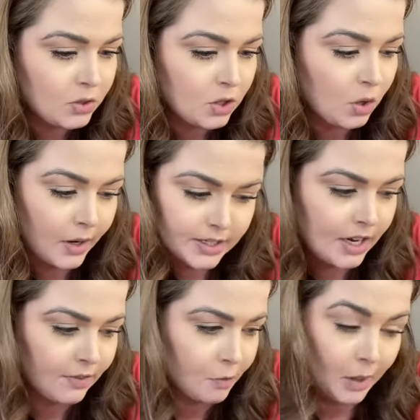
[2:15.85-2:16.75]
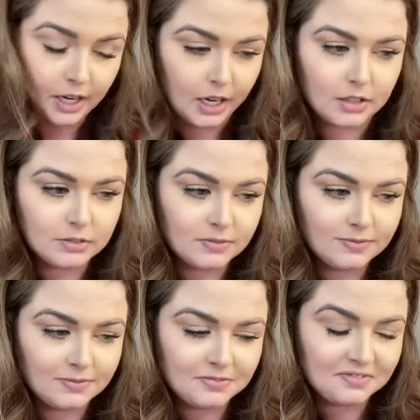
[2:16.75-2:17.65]
so I saved money,
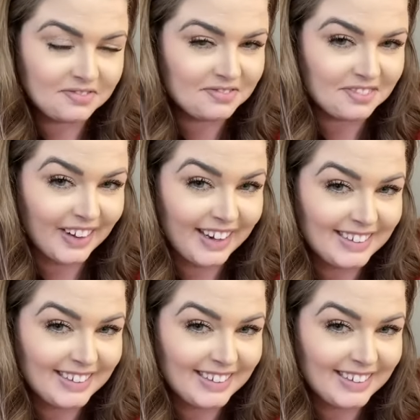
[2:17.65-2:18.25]
right?